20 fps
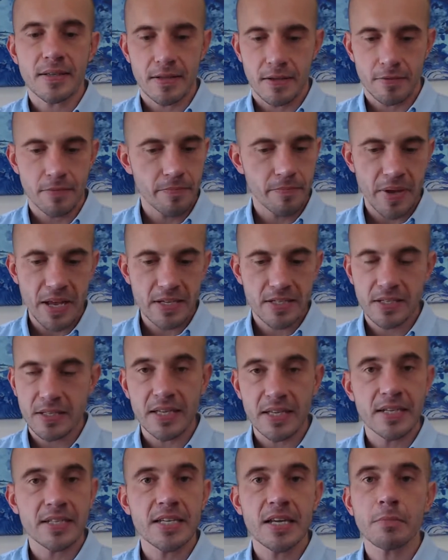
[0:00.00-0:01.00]
basically a
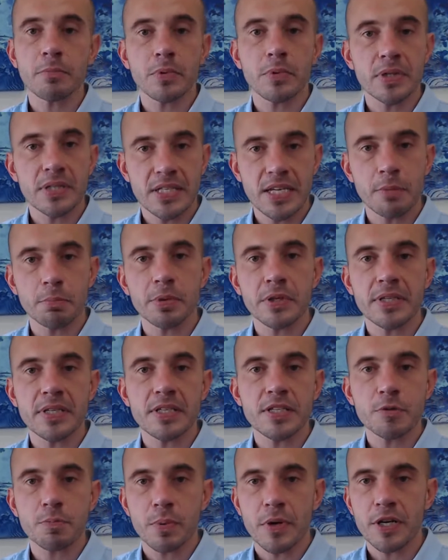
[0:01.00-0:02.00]
templated
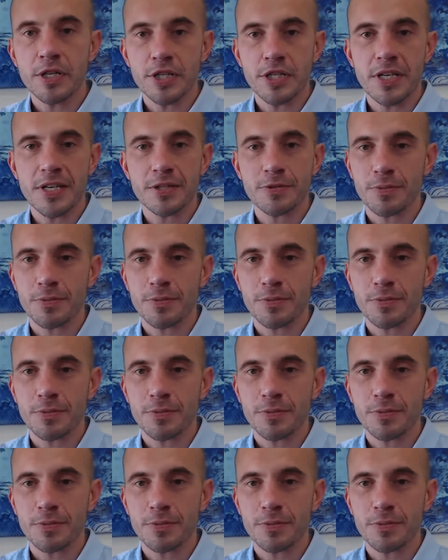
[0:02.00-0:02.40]
spreadsheets